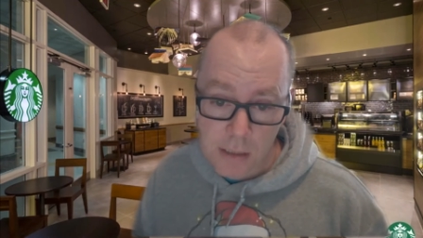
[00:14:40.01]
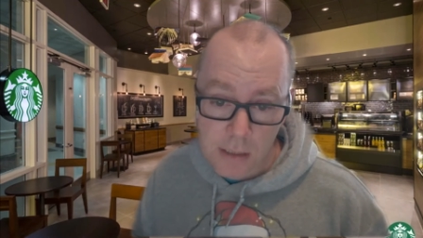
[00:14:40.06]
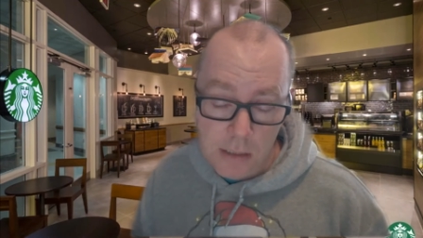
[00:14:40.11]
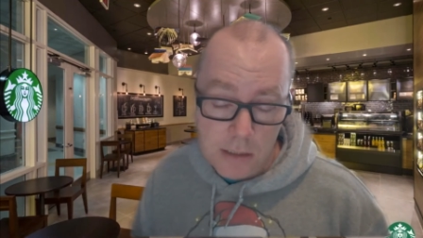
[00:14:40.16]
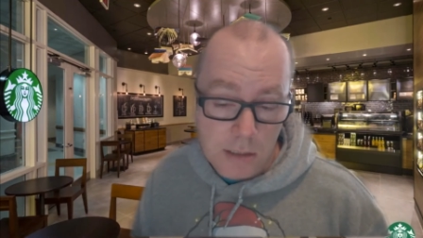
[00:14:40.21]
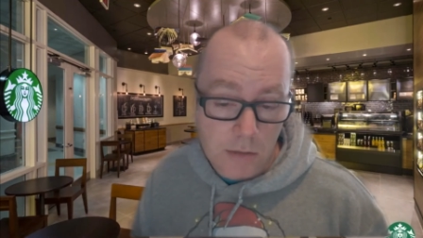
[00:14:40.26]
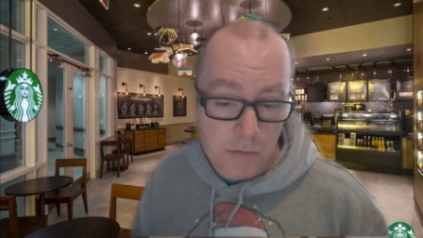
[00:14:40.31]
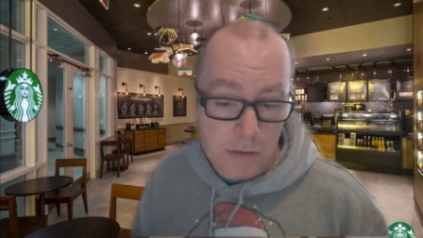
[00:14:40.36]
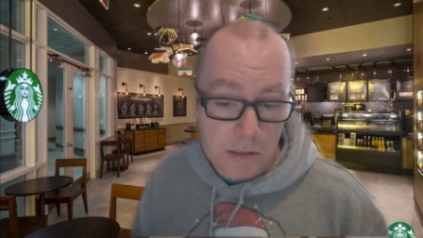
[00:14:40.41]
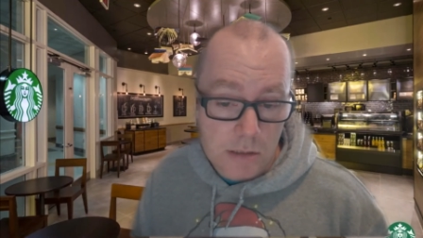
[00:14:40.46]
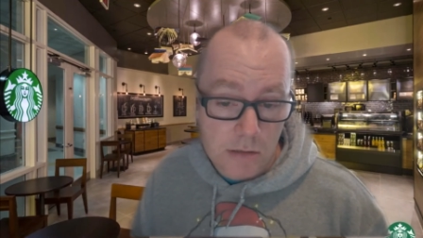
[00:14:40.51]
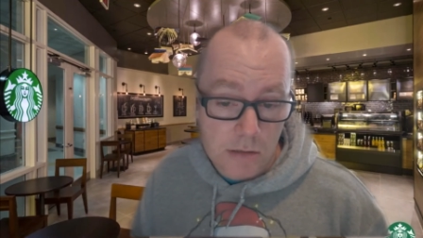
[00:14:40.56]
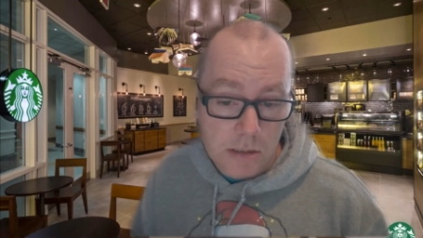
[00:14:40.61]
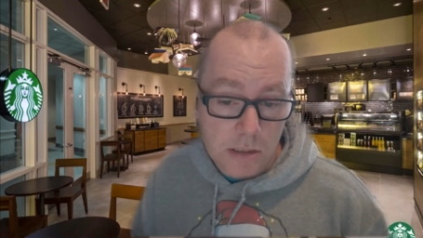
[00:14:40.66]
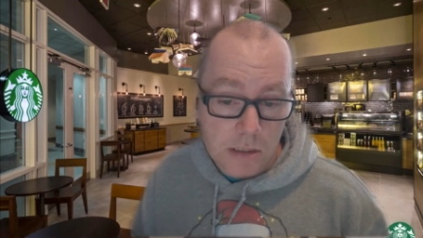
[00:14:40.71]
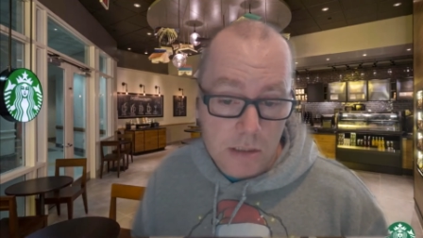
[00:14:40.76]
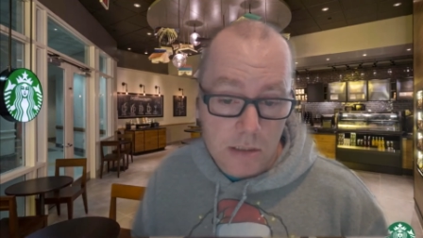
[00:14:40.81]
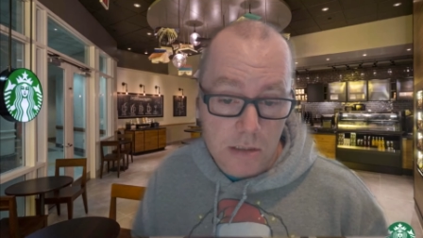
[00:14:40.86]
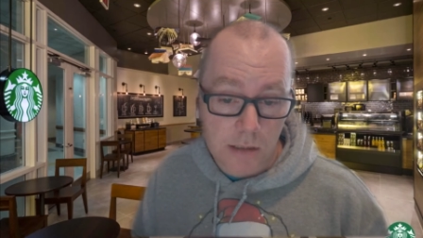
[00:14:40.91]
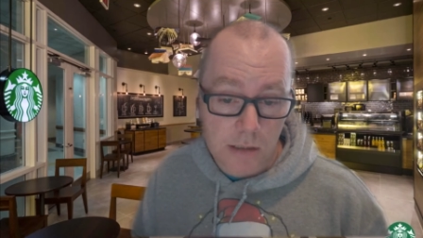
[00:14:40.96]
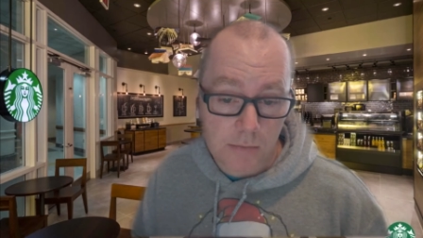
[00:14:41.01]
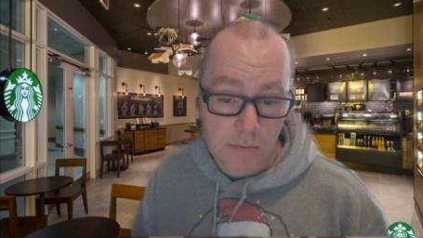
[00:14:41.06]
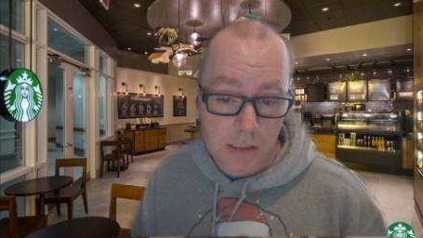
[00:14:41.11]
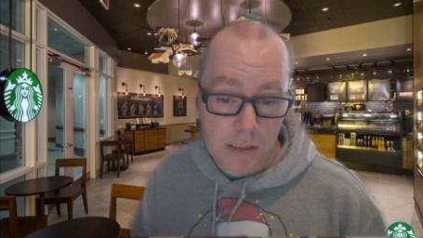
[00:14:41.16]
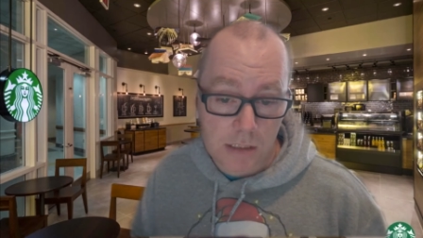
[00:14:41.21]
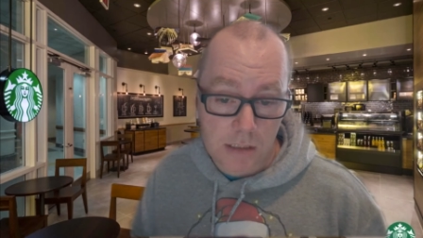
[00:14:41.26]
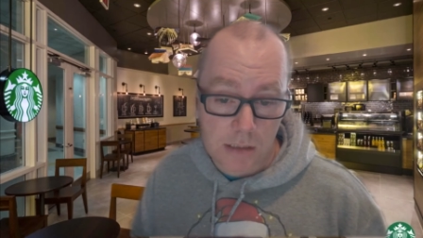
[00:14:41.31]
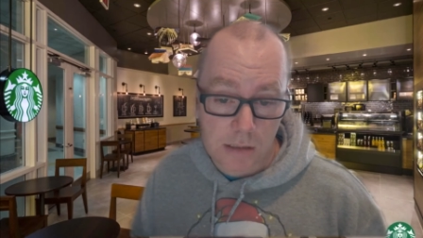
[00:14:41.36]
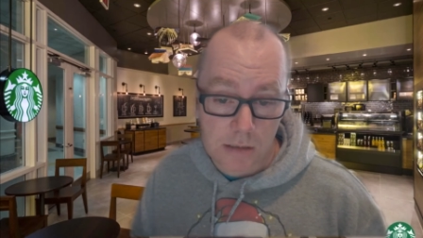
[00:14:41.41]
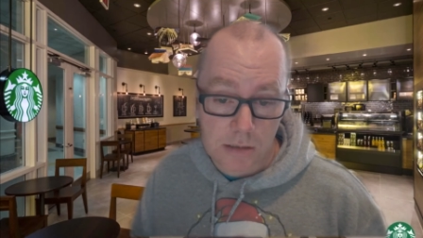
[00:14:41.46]
So it's not just
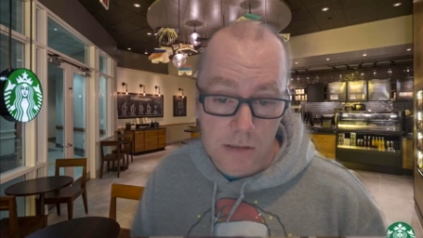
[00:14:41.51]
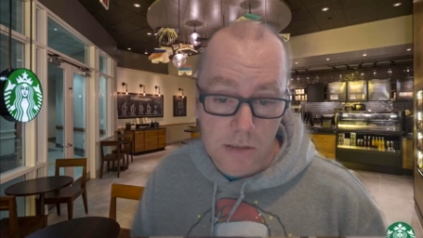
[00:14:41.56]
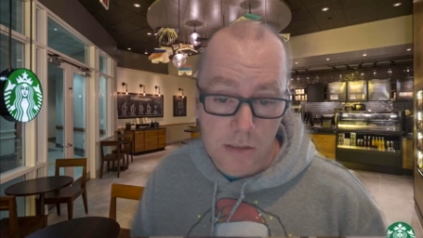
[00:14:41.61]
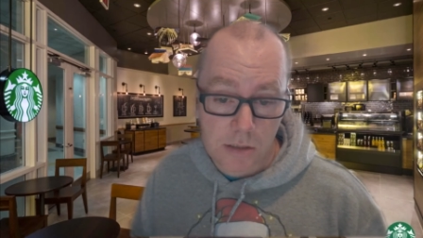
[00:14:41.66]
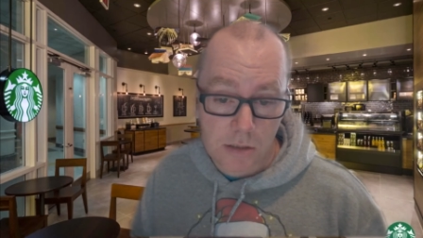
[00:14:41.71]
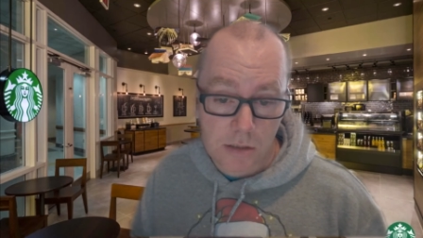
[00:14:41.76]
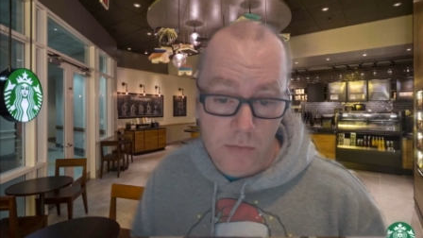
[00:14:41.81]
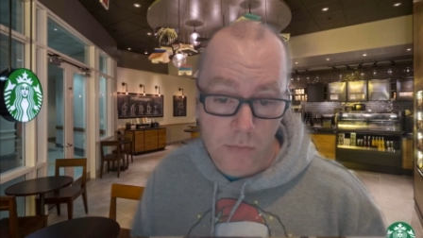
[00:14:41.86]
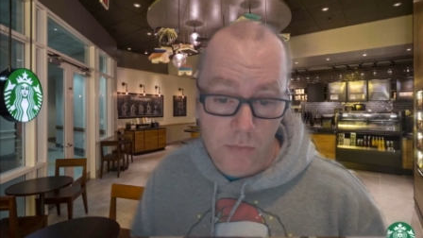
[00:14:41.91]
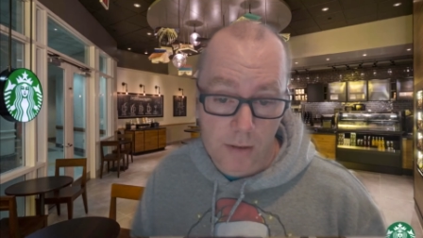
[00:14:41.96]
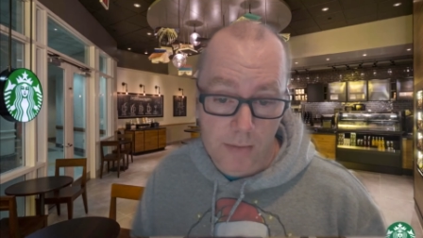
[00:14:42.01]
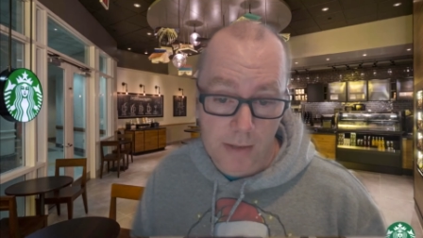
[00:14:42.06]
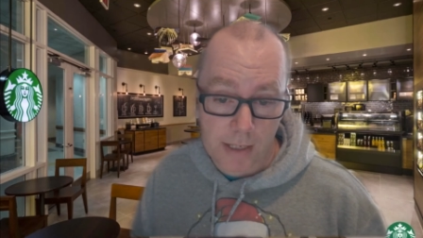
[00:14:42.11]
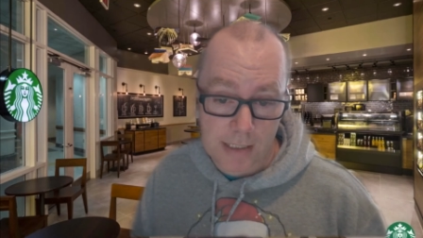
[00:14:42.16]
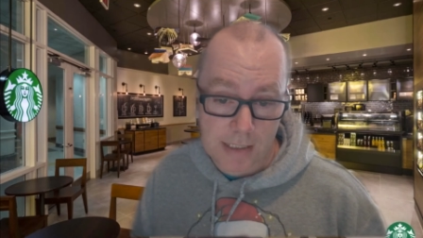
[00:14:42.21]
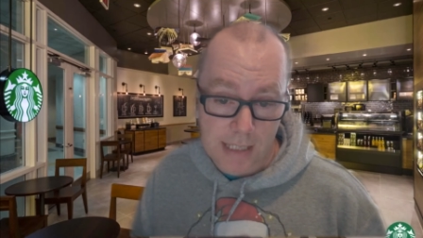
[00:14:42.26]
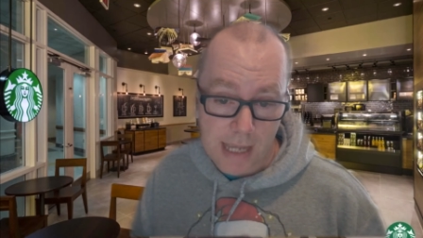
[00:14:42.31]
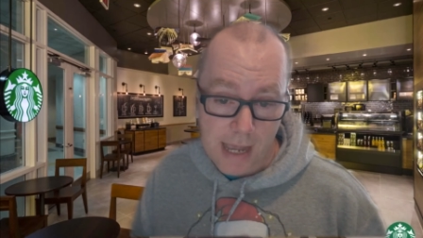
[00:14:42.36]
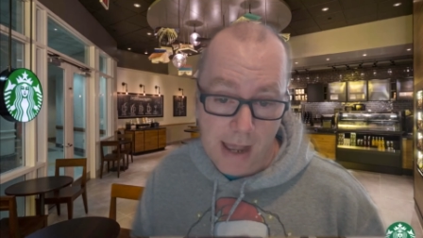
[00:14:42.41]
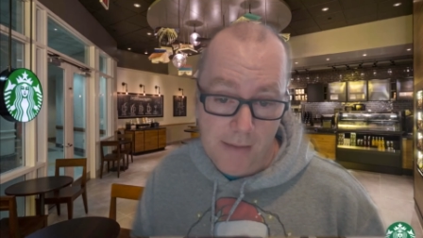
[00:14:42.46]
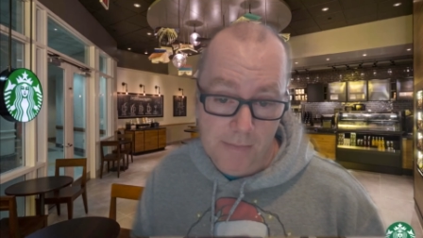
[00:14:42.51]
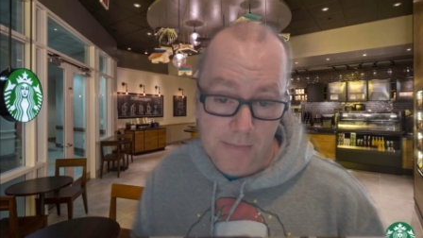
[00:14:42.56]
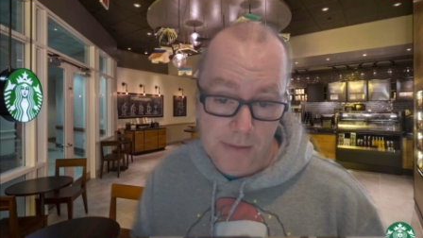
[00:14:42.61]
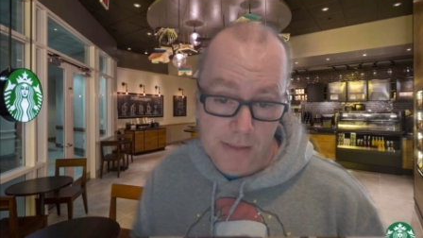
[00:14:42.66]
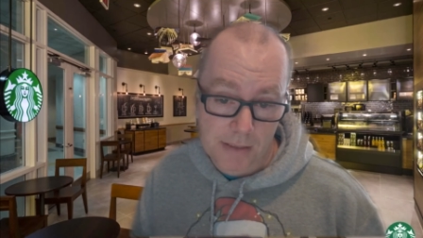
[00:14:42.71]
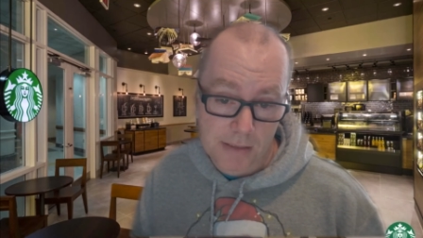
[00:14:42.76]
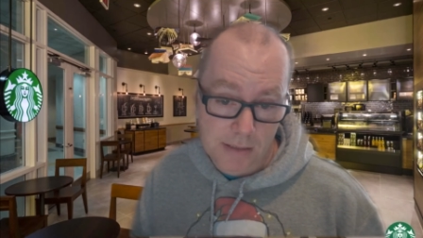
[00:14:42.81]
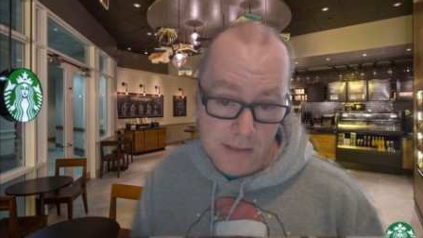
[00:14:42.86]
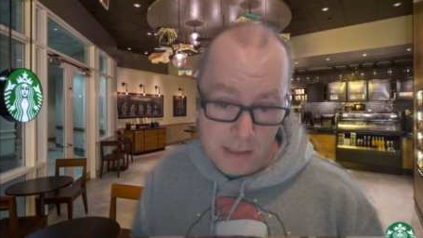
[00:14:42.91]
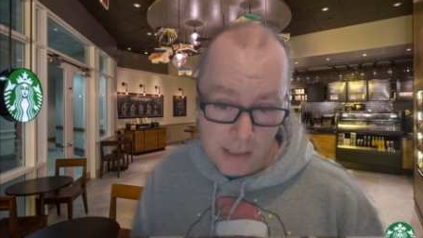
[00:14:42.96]
limited to the Webex app
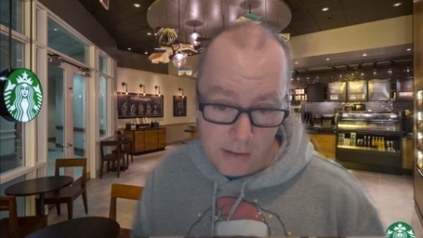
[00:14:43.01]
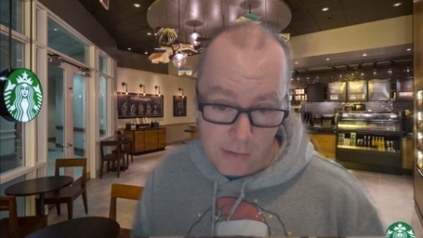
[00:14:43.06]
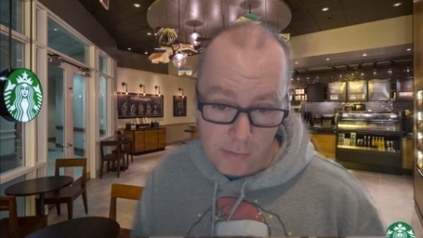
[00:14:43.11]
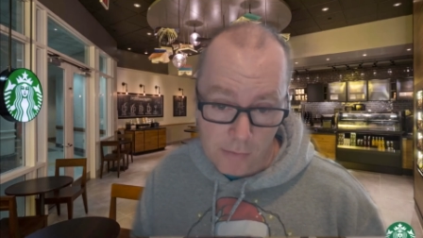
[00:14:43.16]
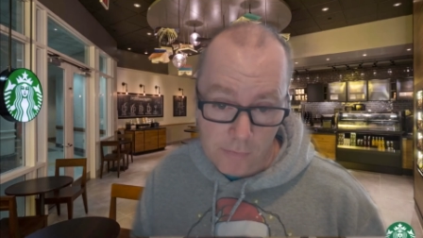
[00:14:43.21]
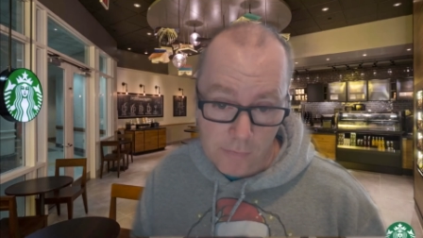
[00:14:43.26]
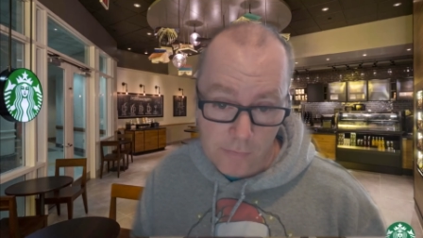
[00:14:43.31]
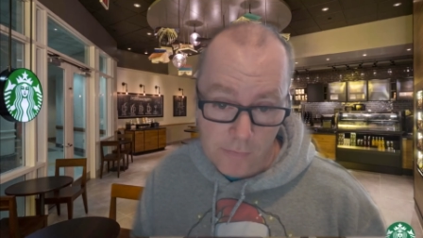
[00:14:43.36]
itself.